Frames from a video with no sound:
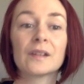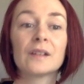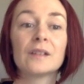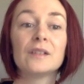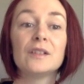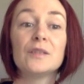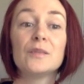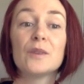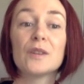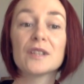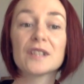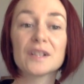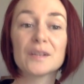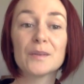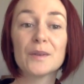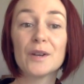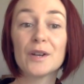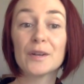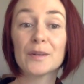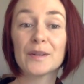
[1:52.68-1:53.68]
You want to
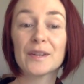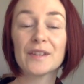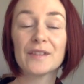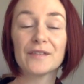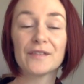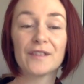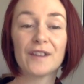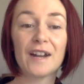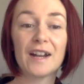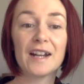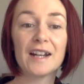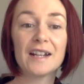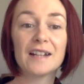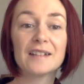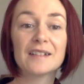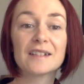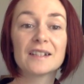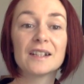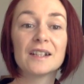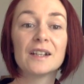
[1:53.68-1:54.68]
work with a
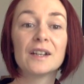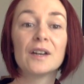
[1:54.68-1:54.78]
phrase